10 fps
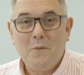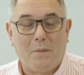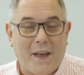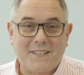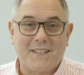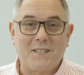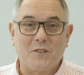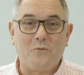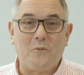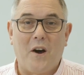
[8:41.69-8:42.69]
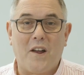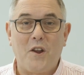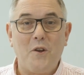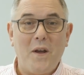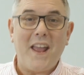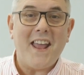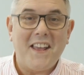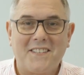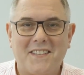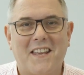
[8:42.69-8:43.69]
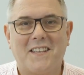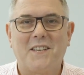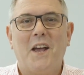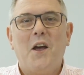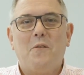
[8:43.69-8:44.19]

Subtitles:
Blessed is the one who hears this.